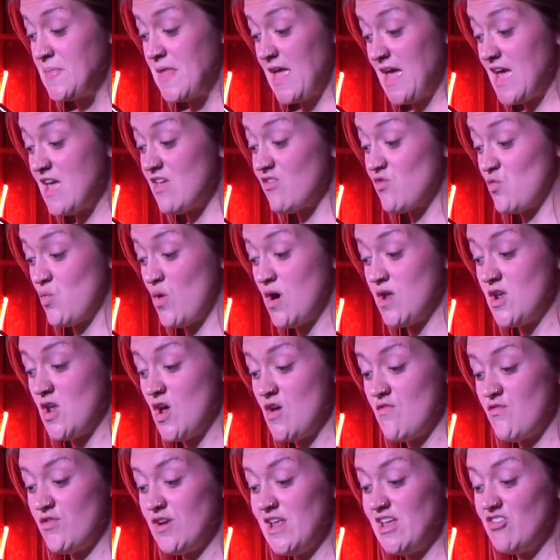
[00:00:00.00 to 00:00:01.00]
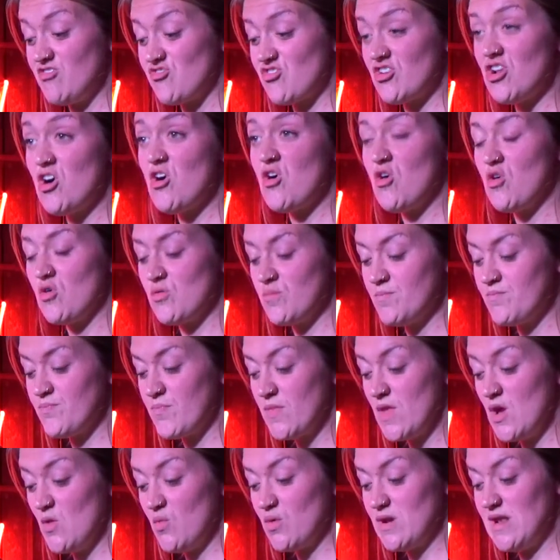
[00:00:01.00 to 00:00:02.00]
Each one over an inch long
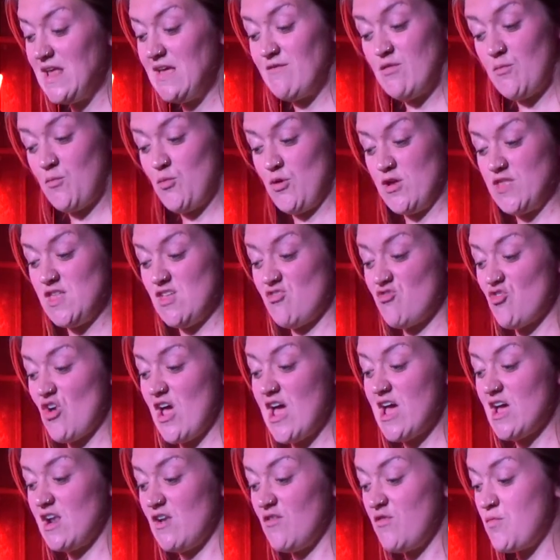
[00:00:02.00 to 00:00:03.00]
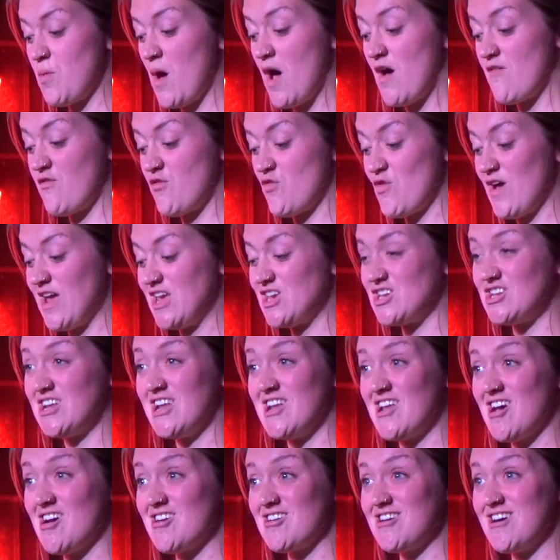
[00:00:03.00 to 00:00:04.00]
would leave a pretty trail of perforation
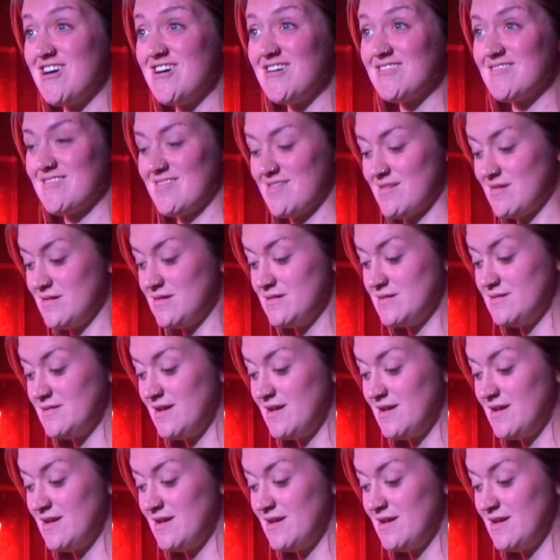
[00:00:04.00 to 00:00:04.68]
in her guts.